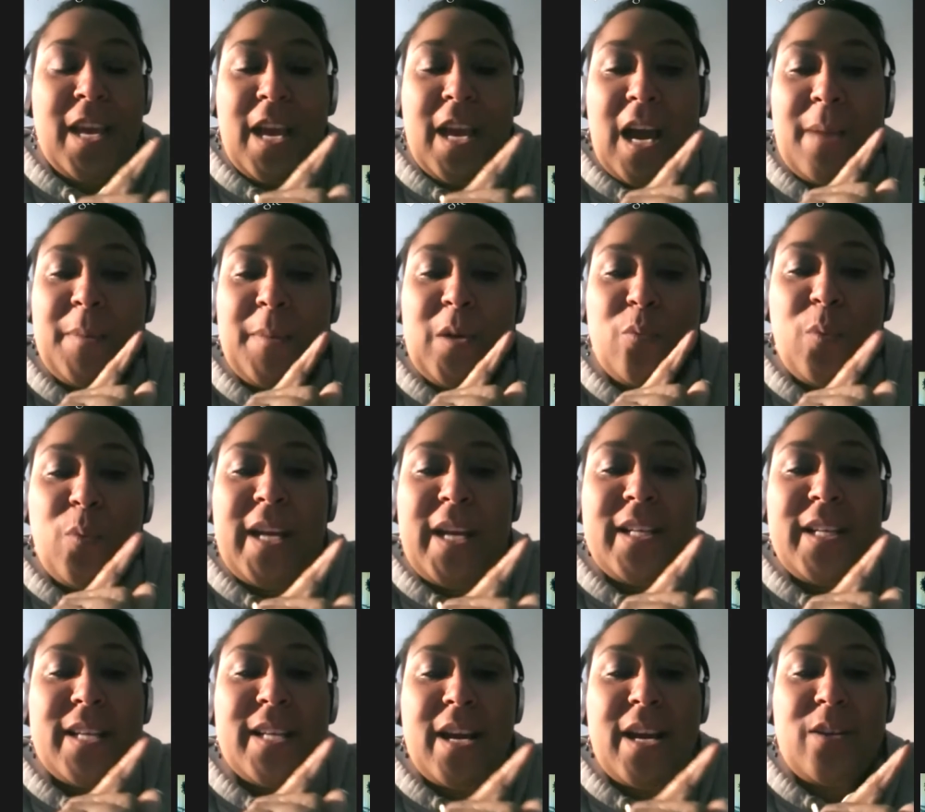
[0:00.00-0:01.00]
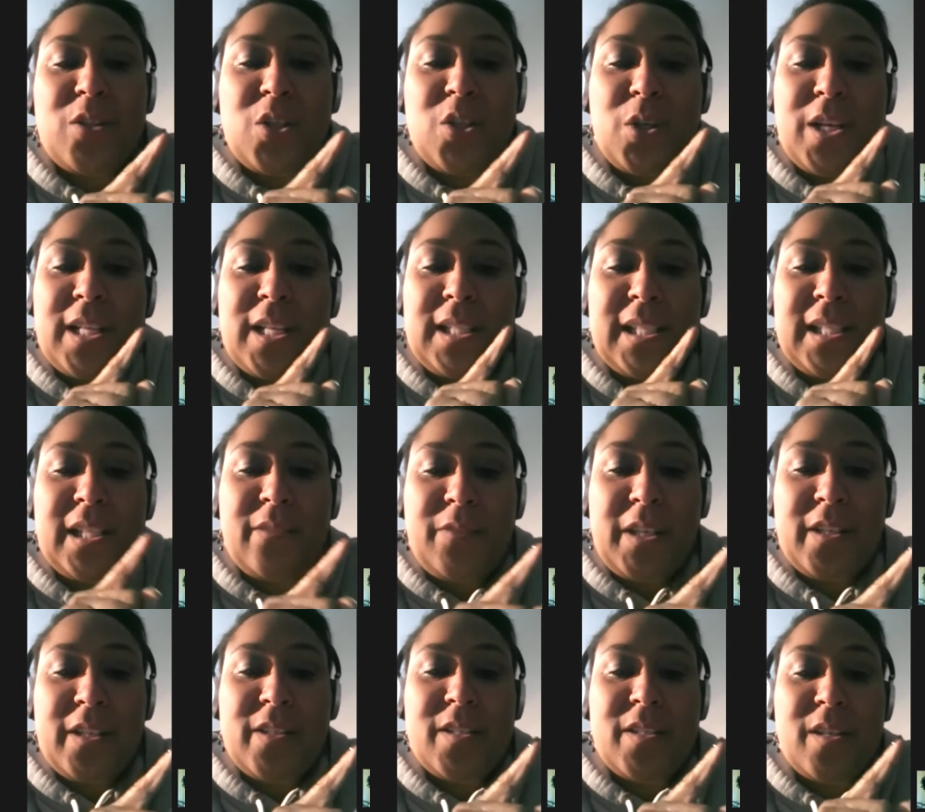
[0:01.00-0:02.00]
I mean, right down to
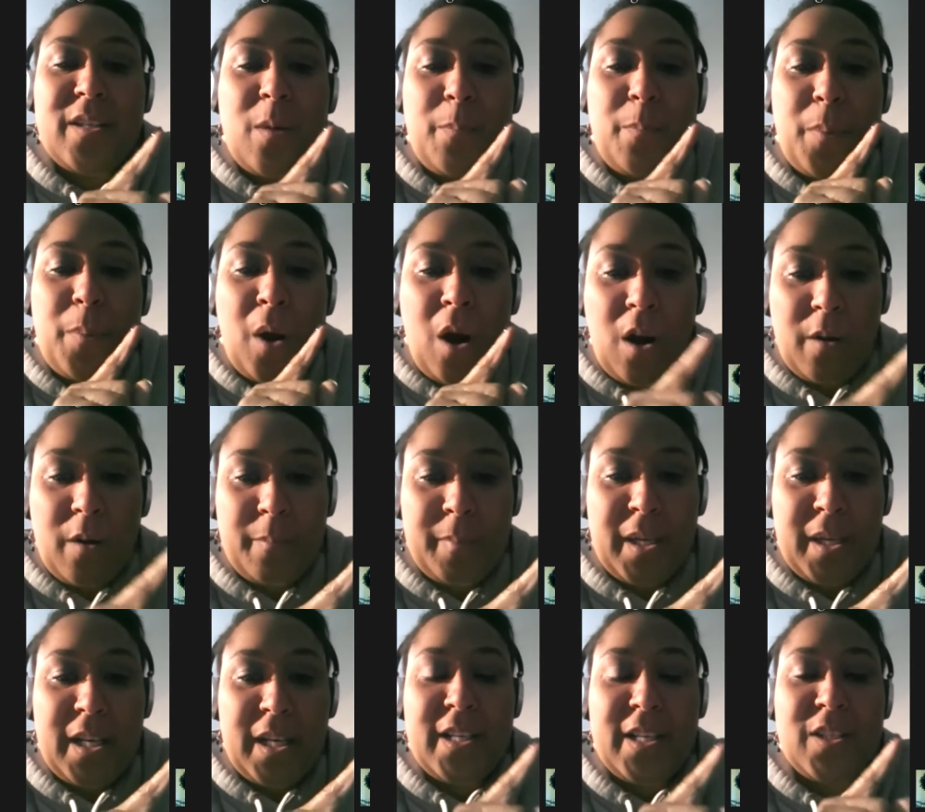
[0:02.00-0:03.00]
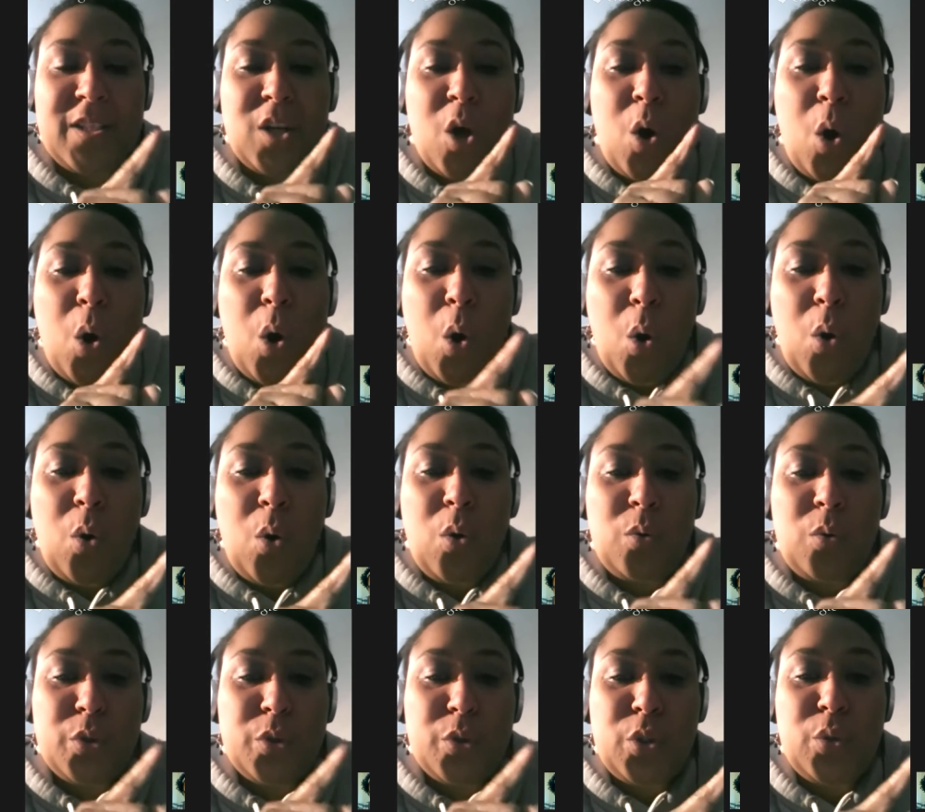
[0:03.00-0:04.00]
Olivia's apartment is a
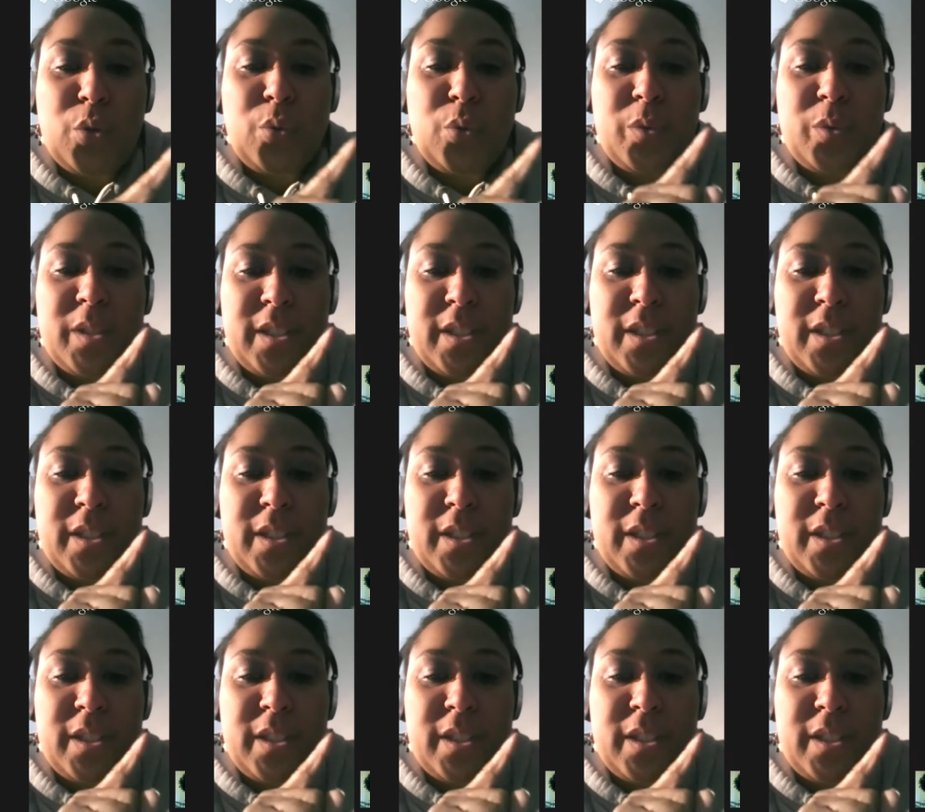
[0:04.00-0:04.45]
whole new,